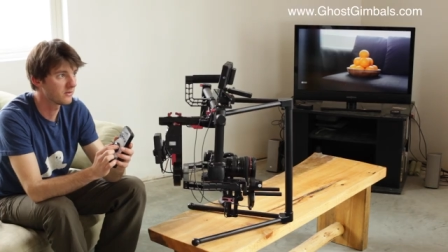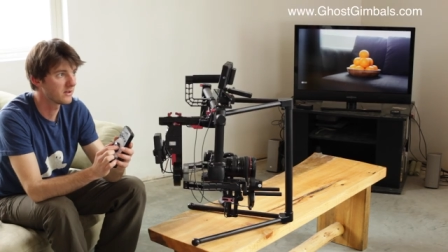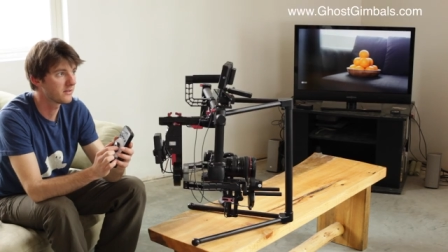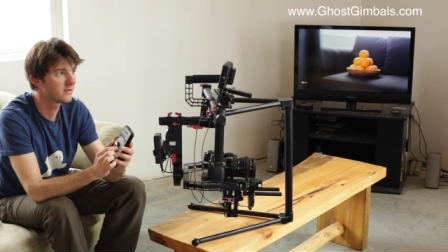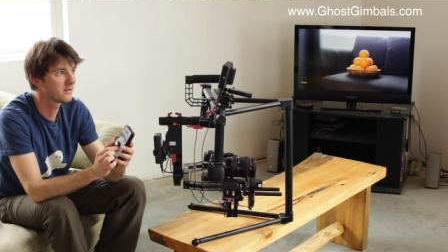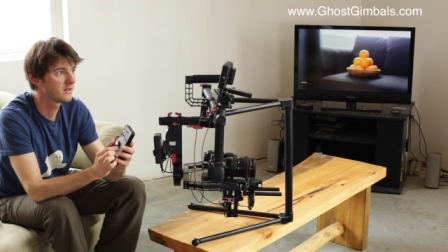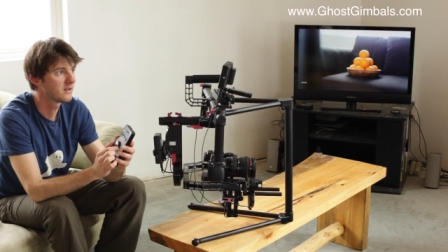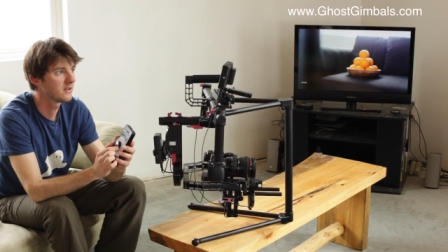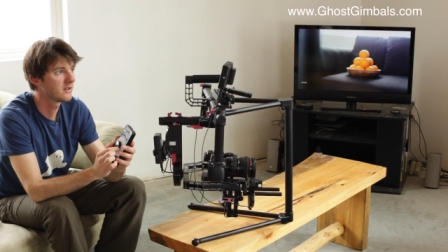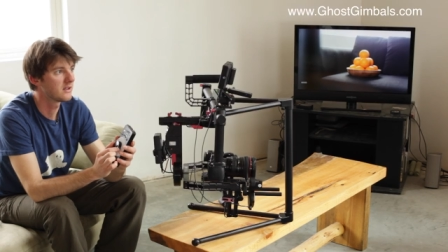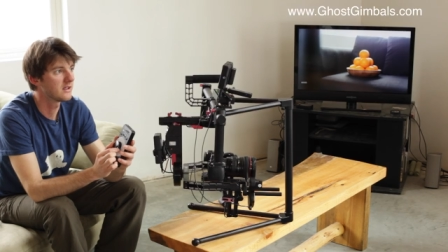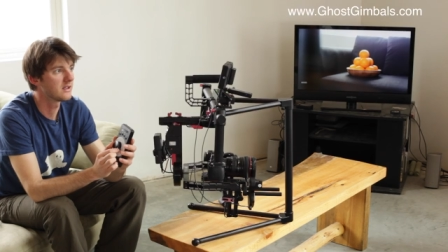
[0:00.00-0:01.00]
with
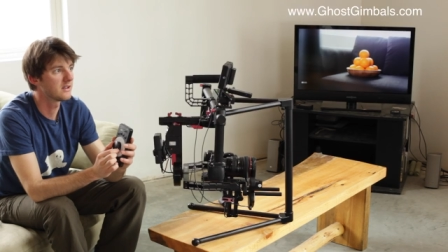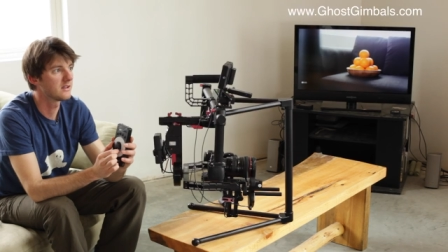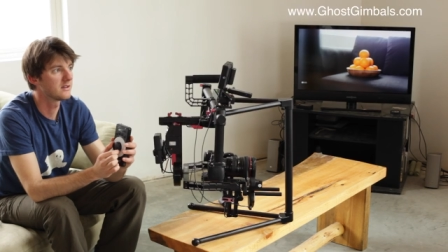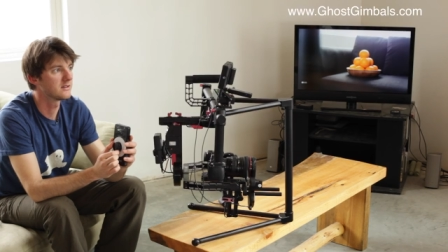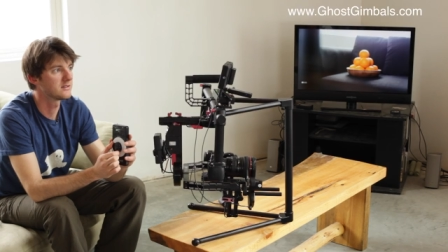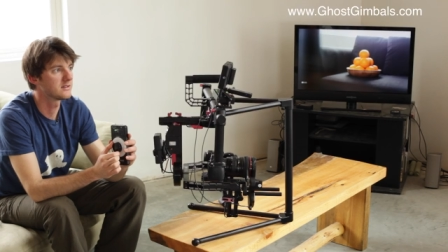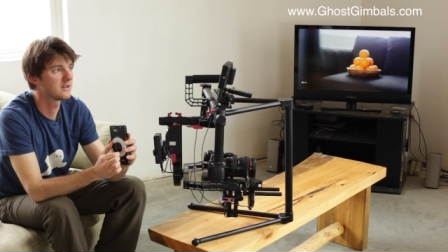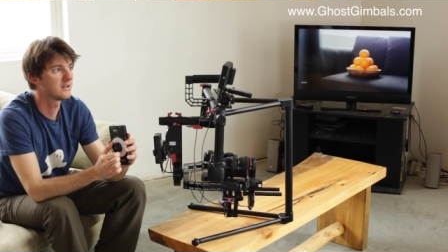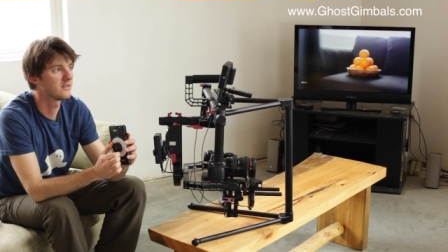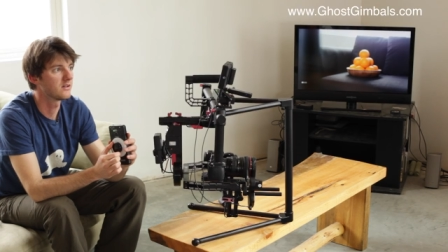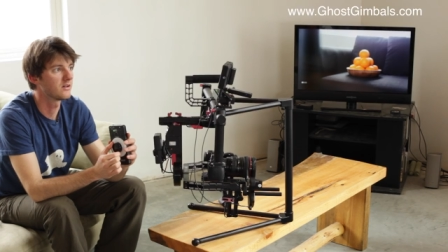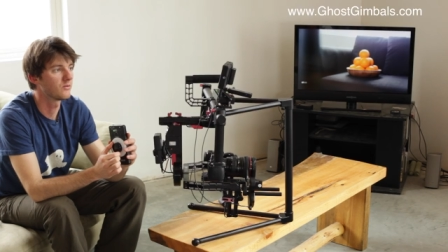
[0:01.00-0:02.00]
is
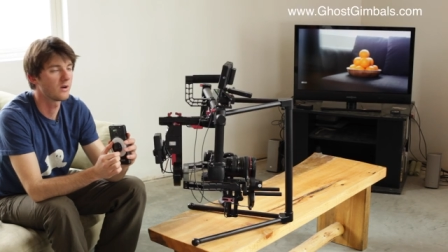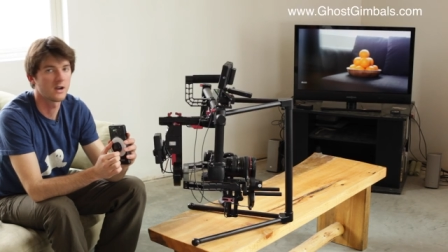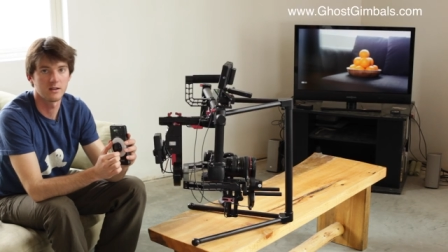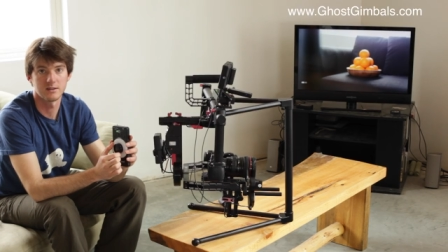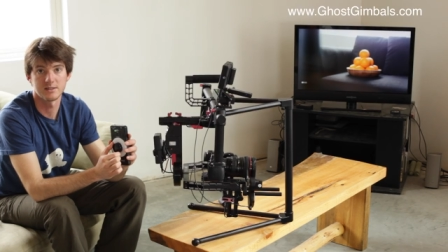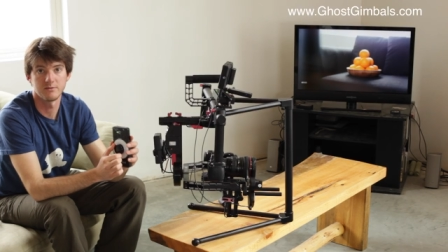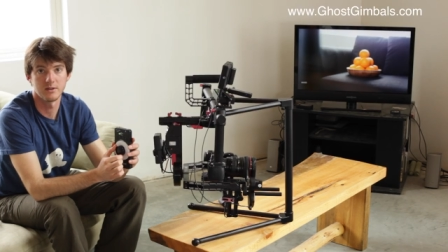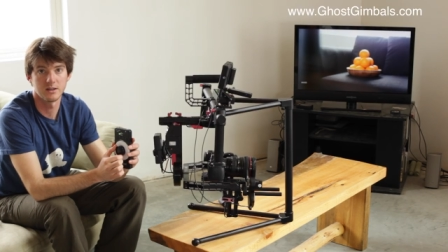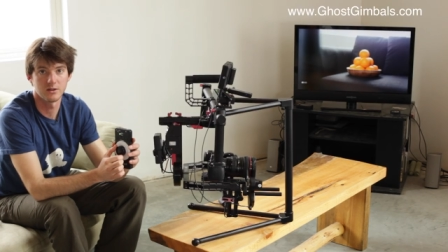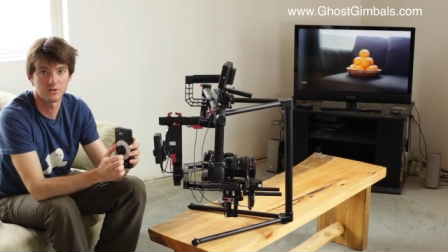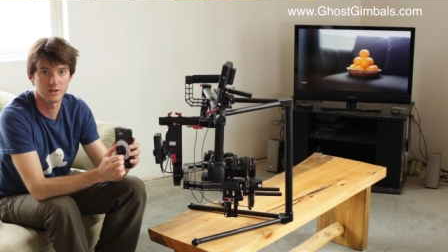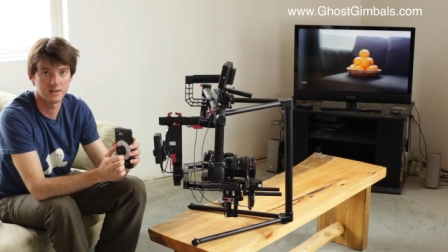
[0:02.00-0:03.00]
in the wireless
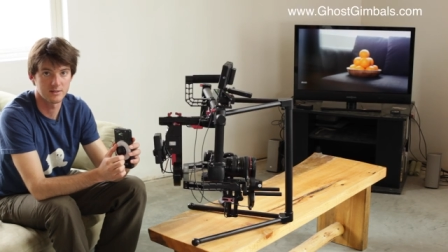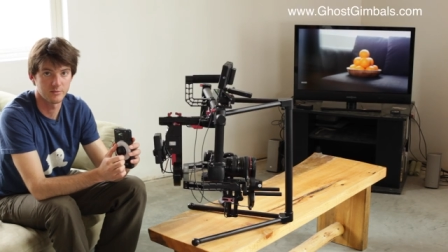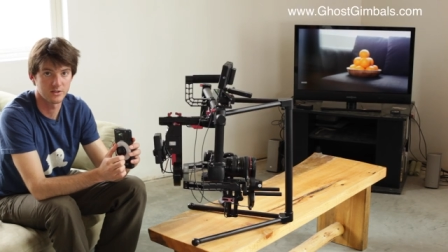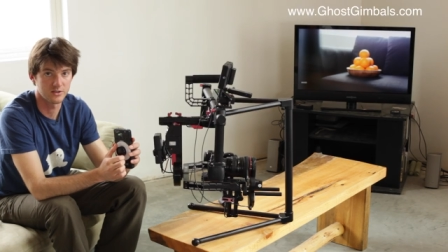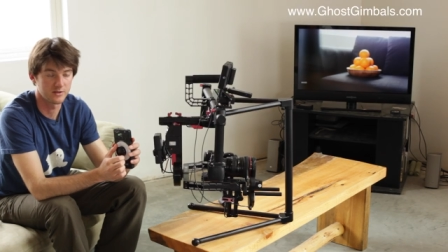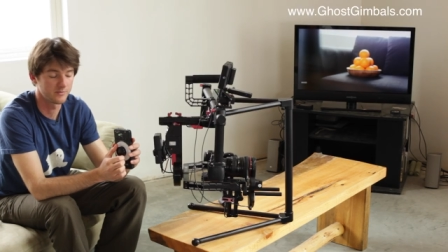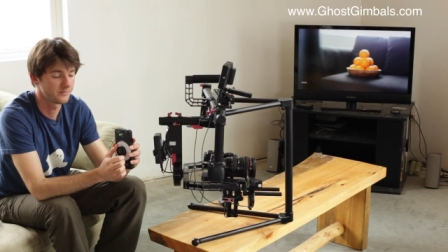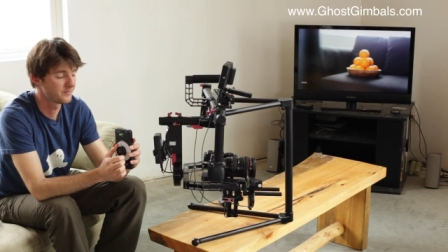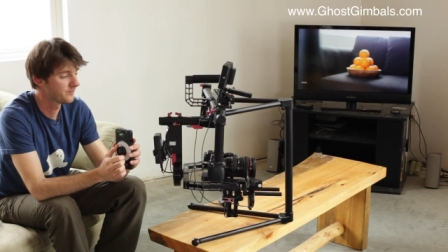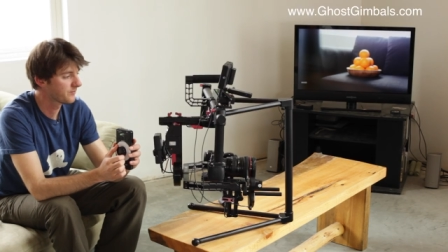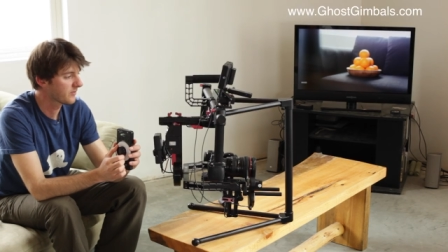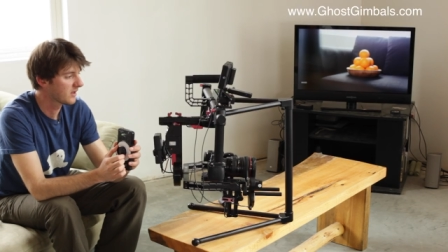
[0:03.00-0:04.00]
video transmission,
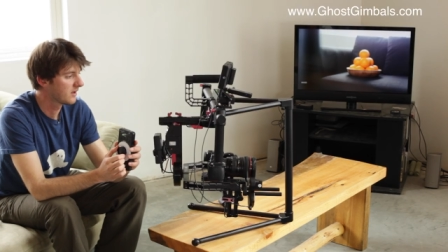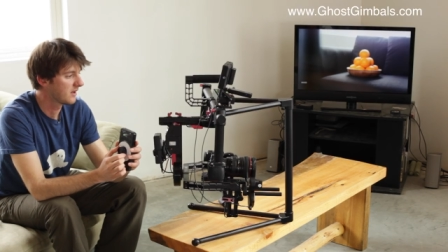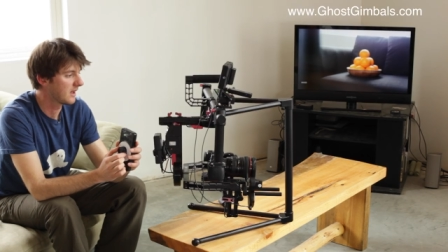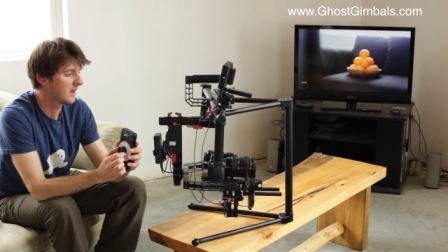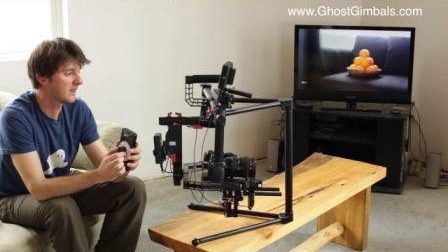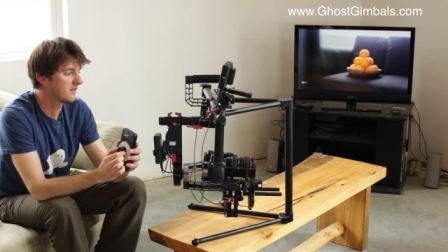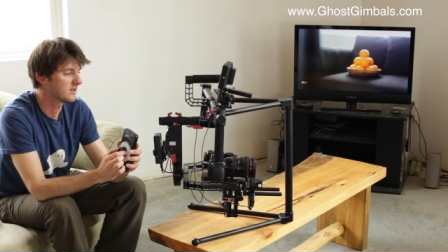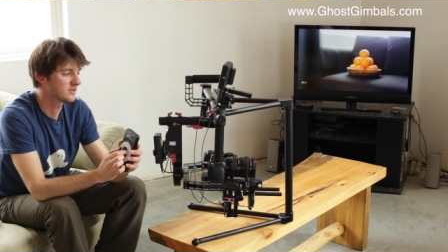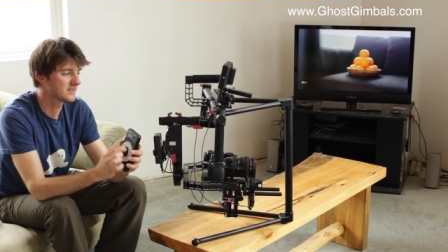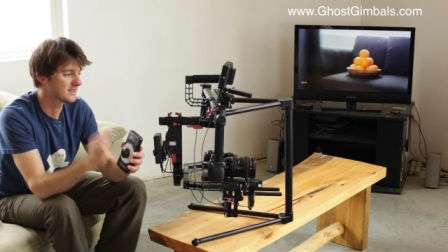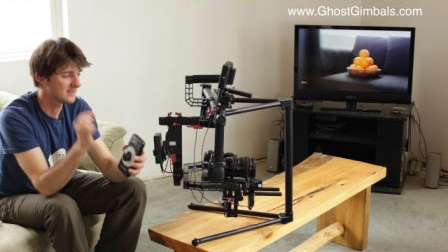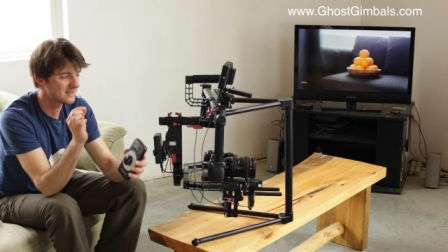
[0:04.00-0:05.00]
and there's
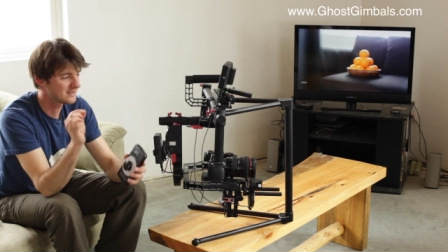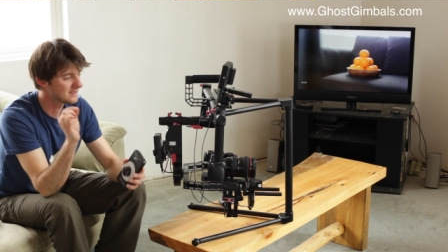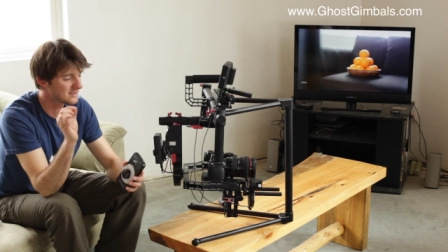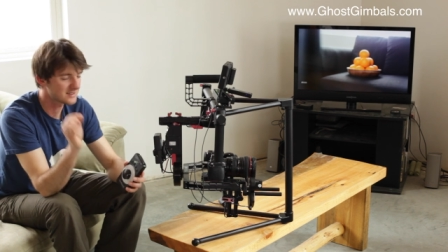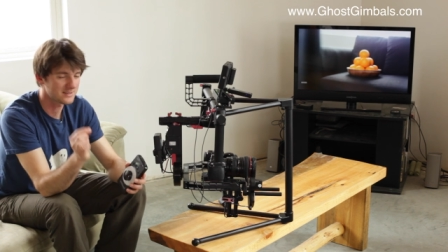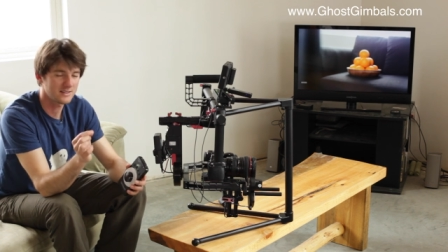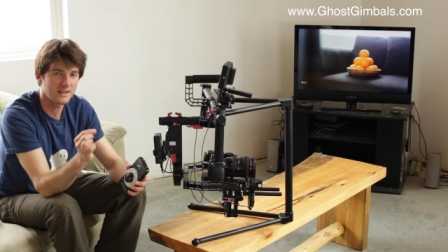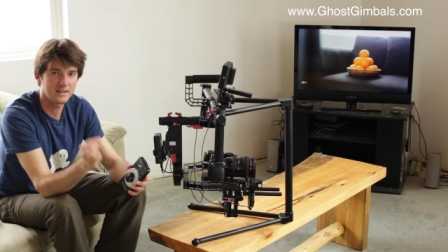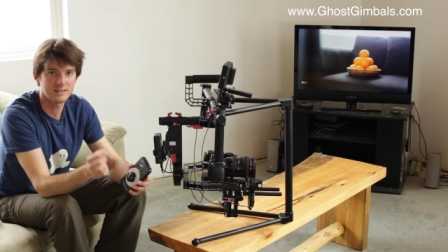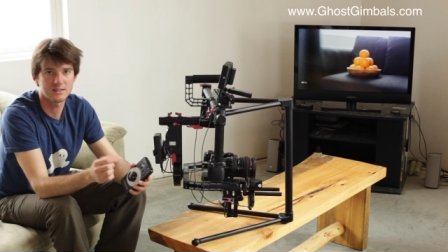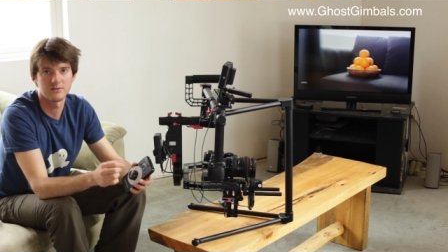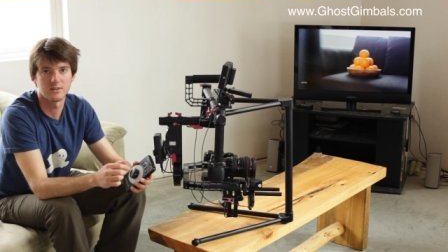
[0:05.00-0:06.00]
just a, the
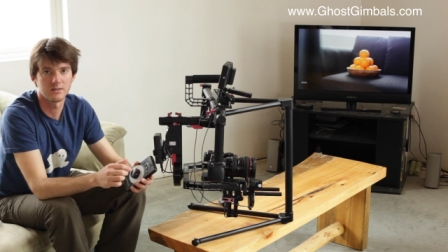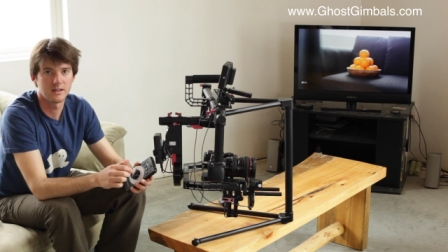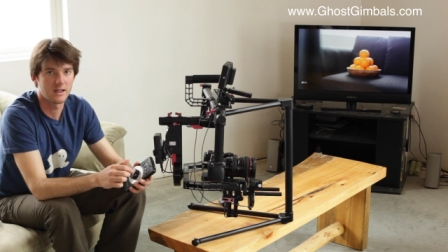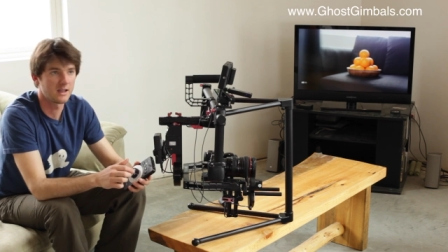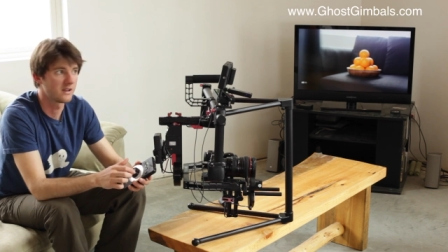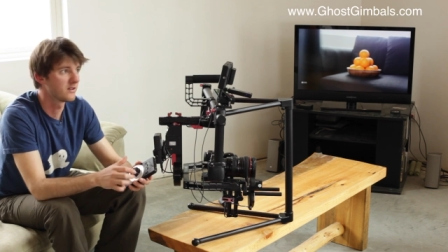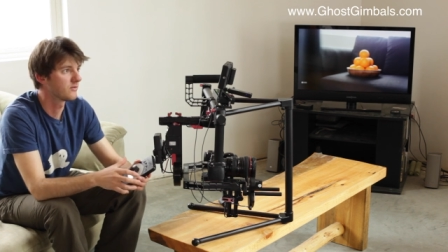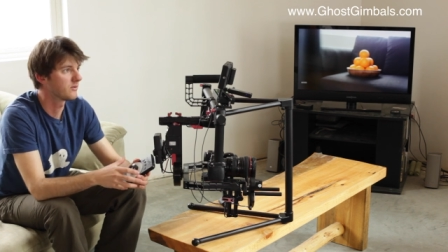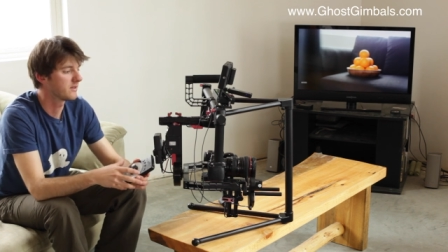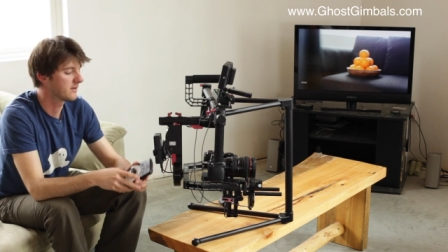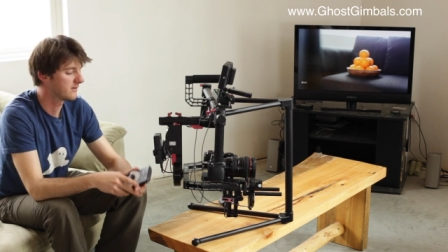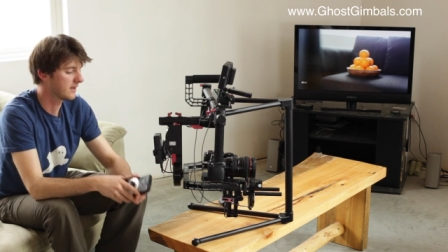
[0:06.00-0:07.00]
slightest of delay
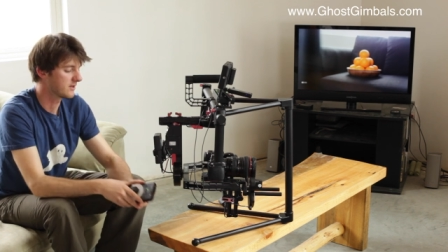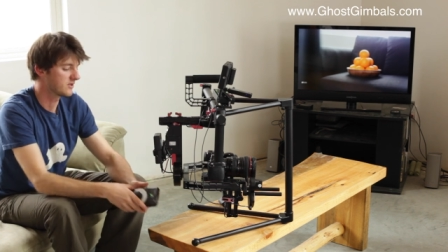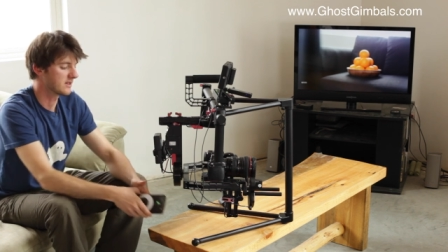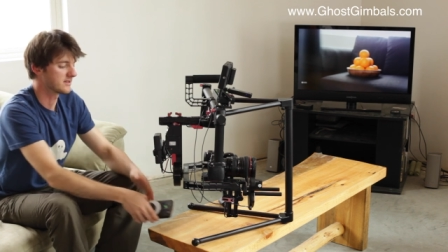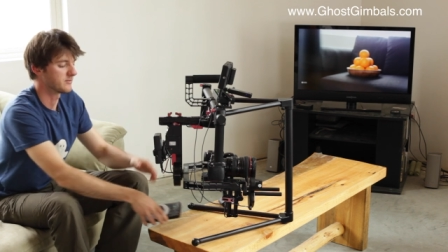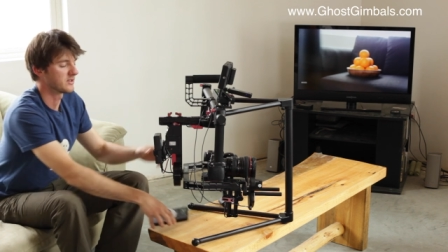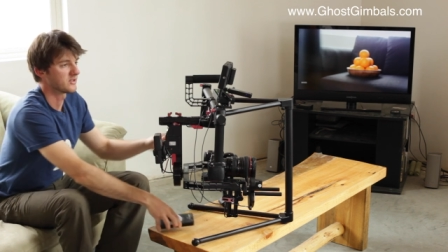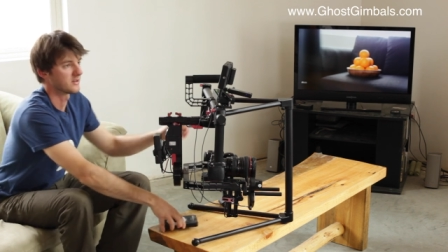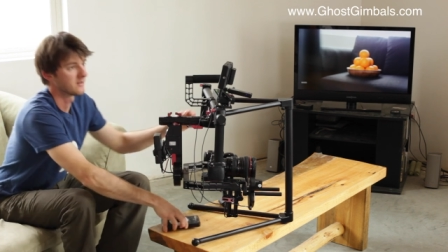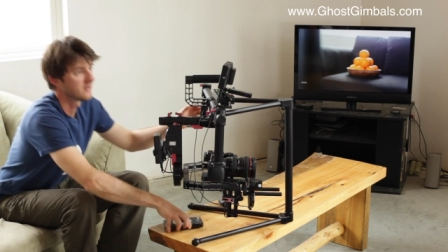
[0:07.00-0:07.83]
within that transmission.